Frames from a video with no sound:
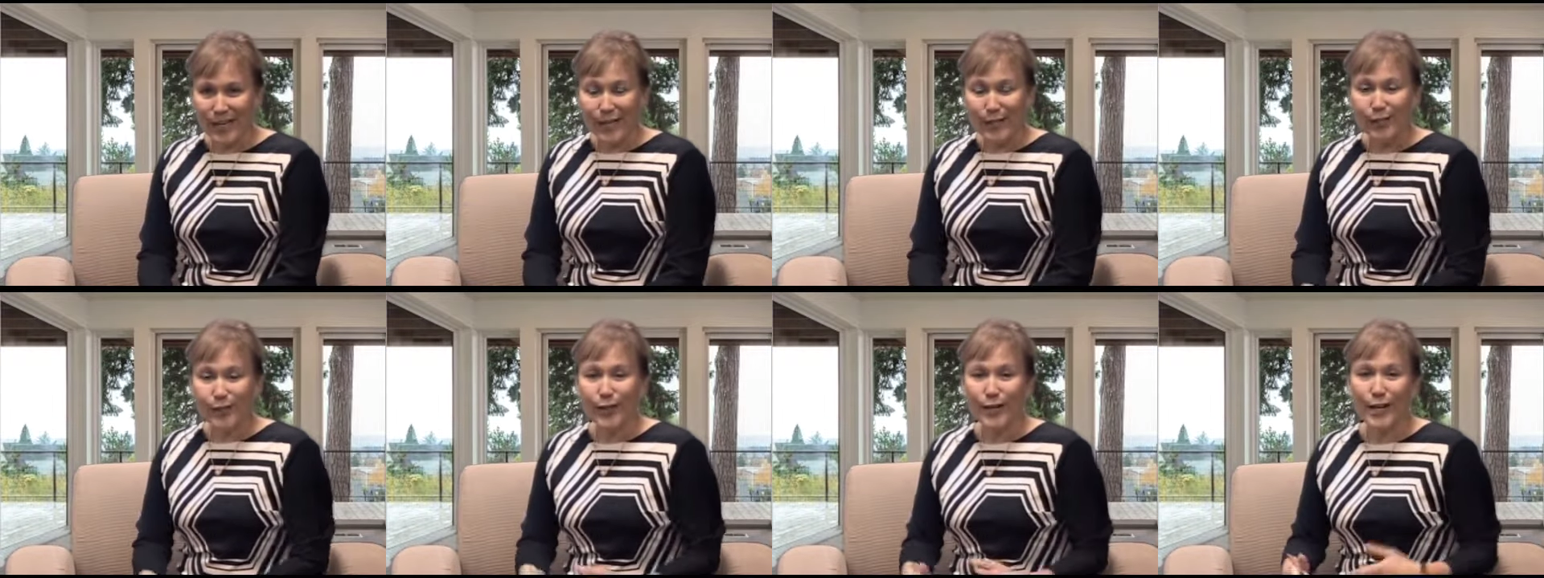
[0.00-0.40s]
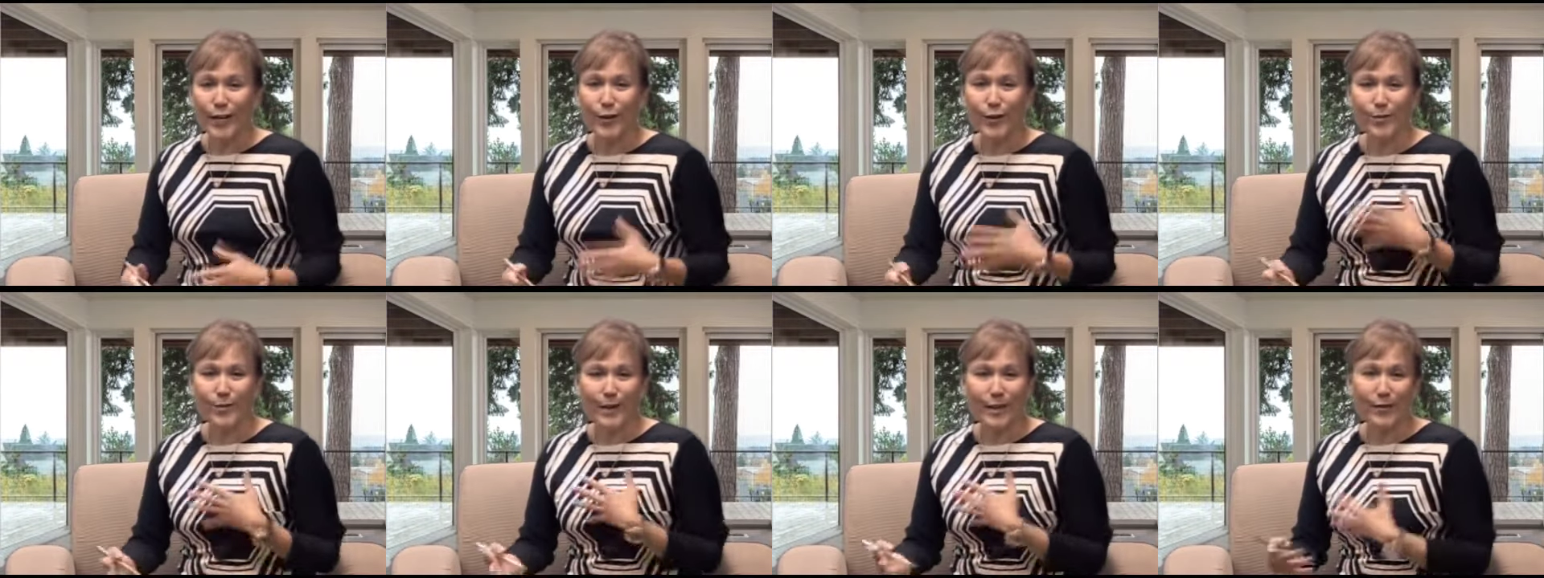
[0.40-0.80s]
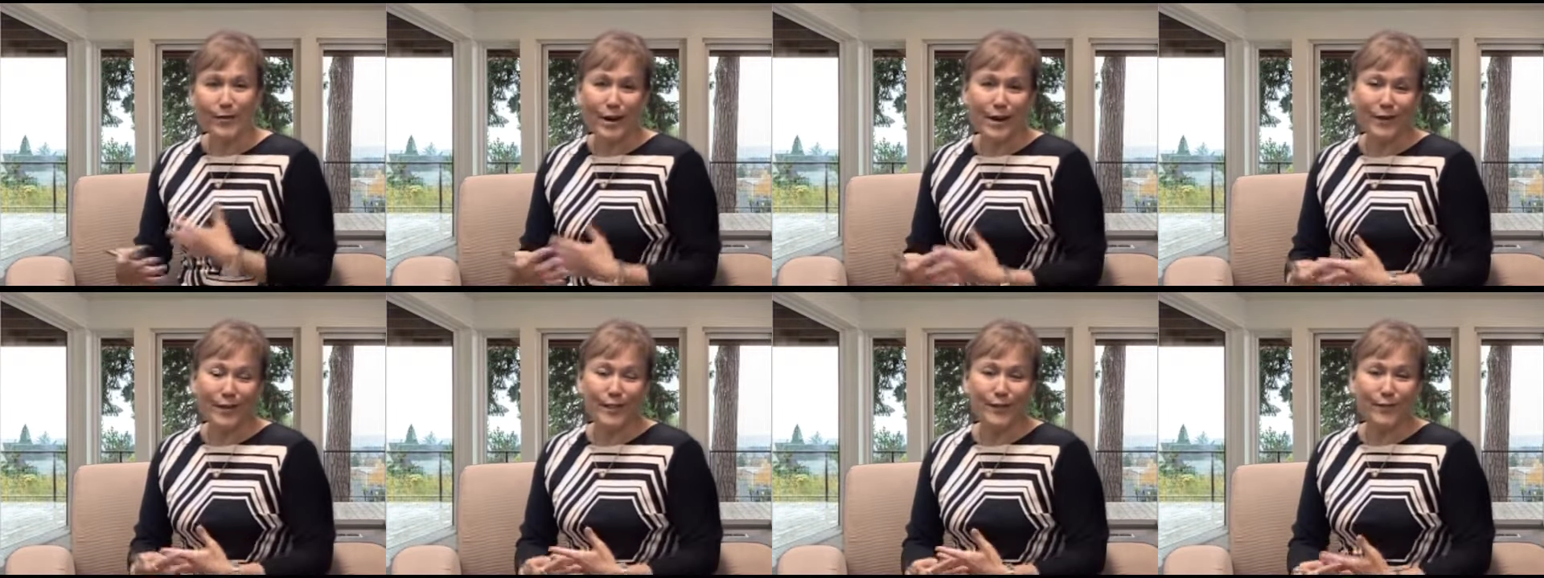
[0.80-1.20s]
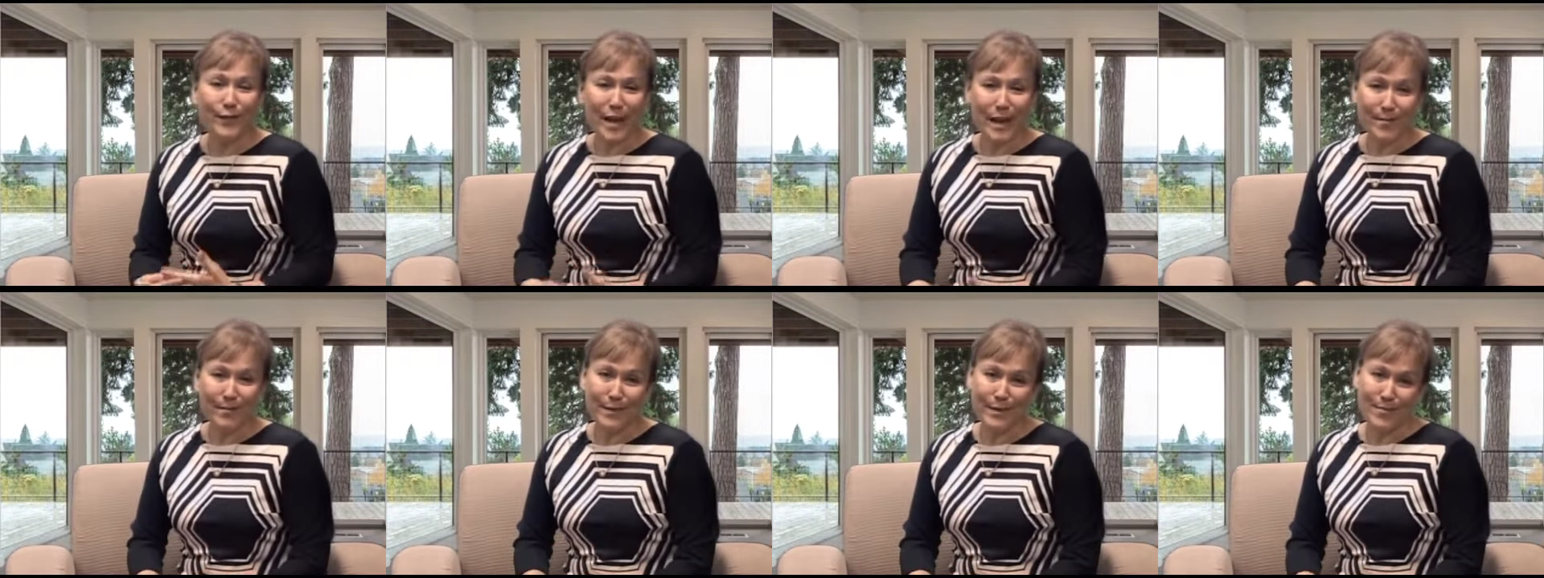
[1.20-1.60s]
so that he could be around his
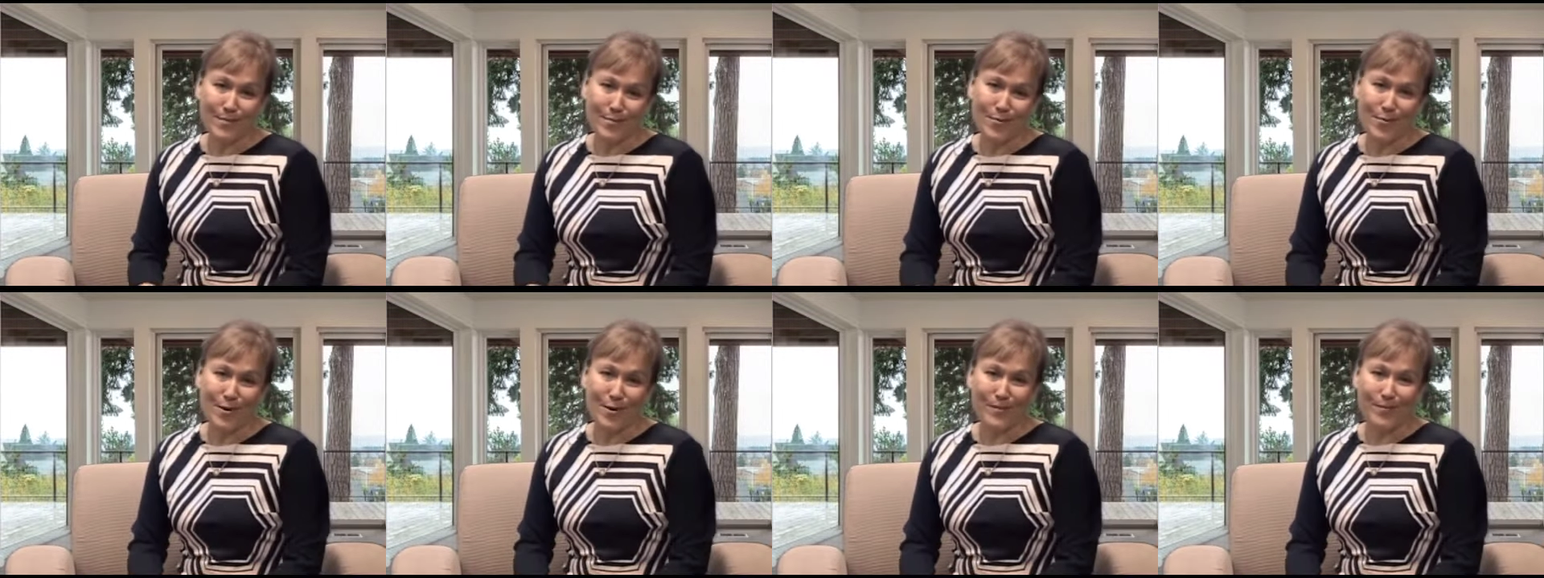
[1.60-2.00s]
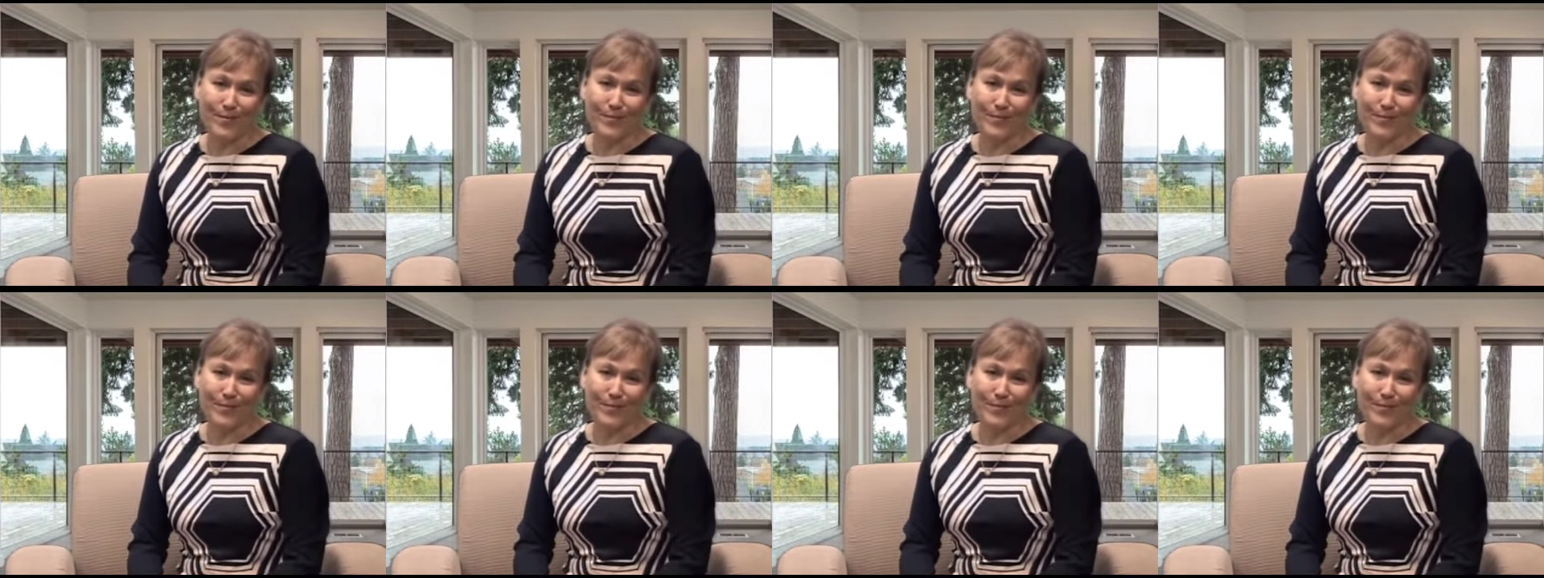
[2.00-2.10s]
family more.